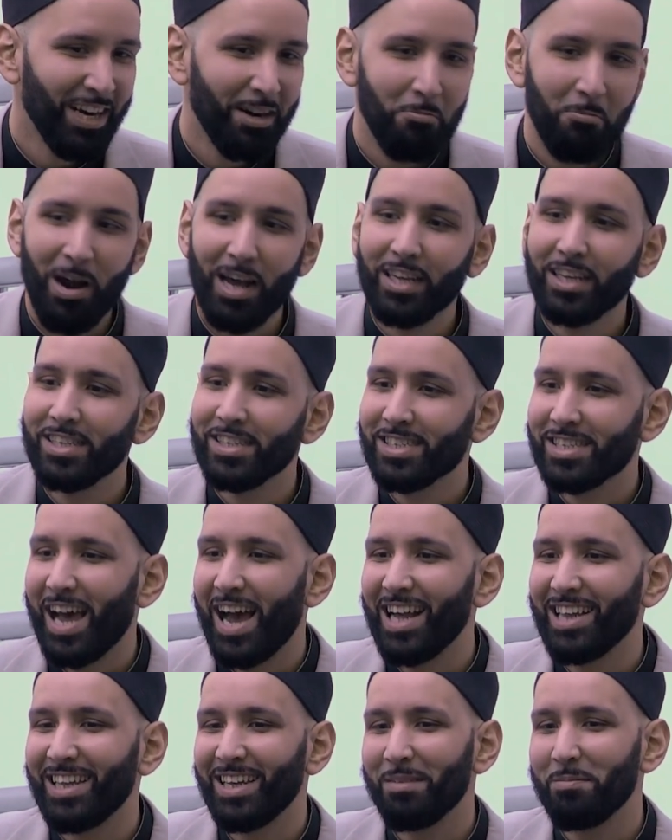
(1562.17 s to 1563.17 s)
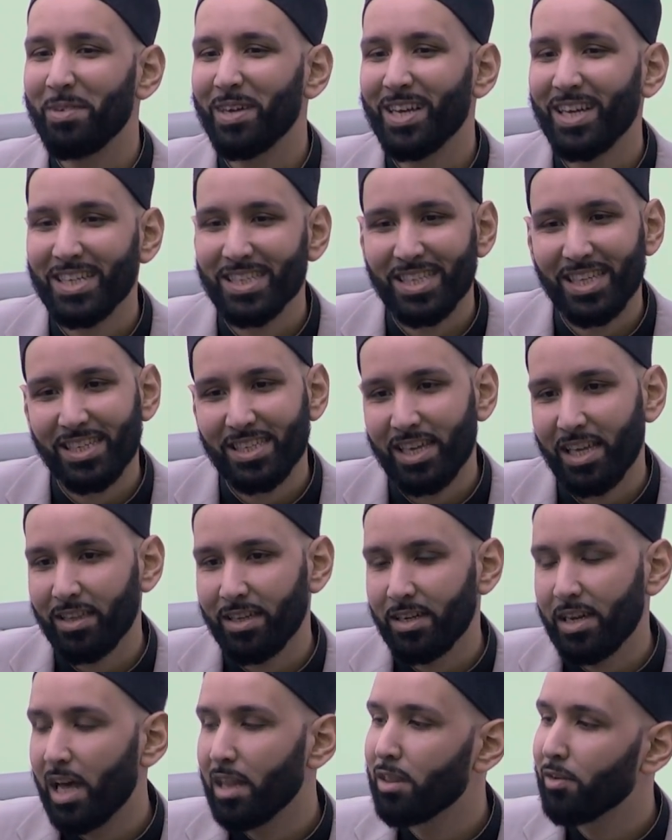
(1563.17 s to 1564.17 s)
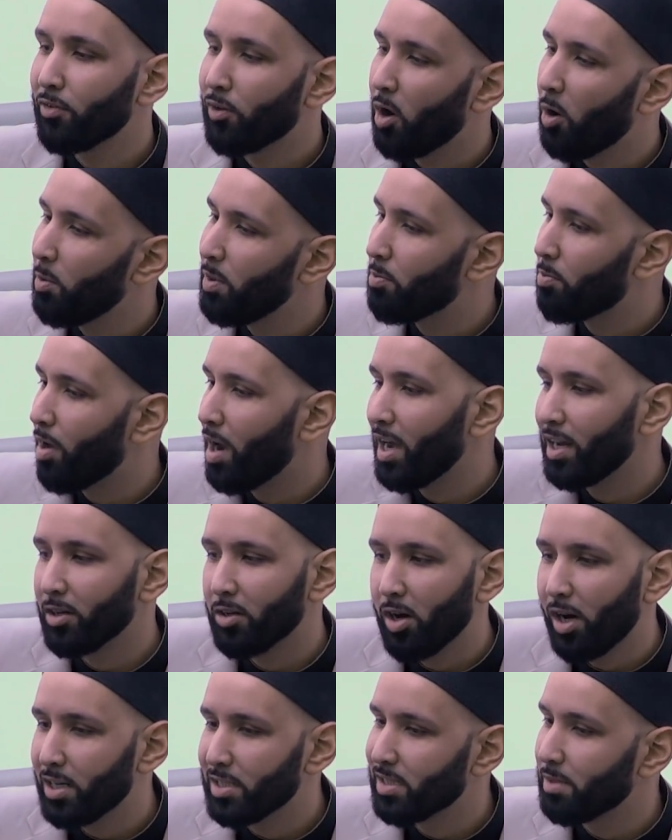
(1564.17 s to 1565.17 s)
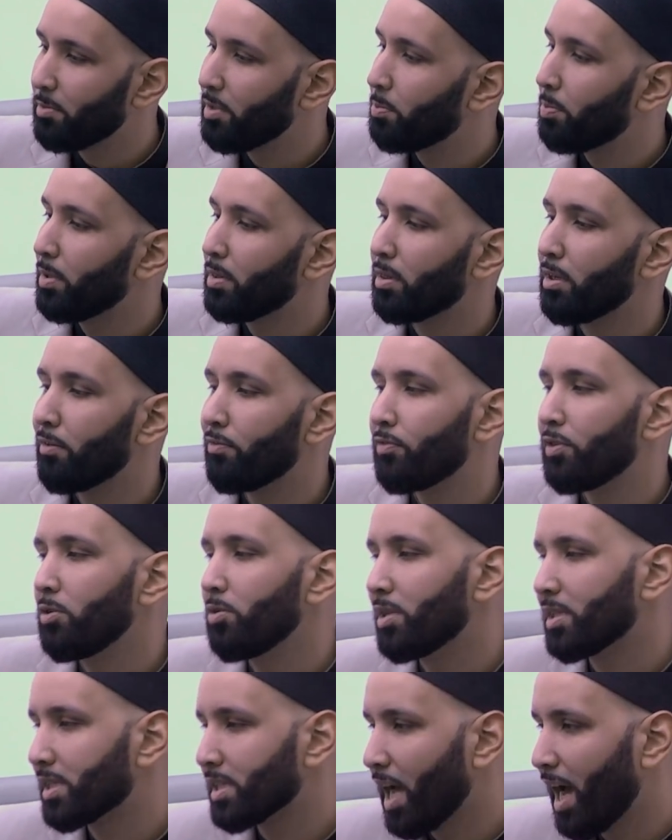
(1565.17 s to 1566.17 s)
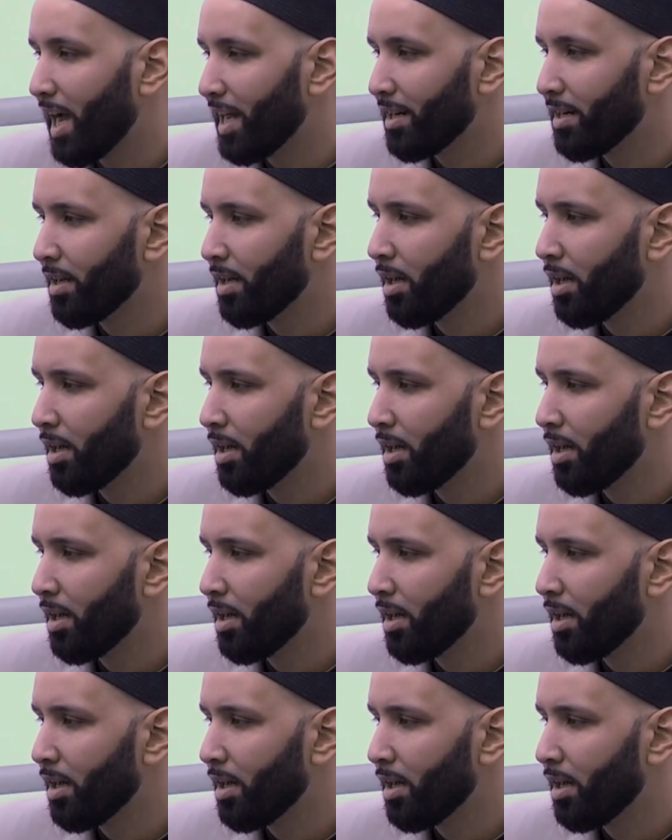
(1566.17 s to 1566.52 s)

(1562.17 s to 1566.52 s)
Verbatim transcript: Reconciling because they said the death of Kobe Bryant caused them to put their feud aside.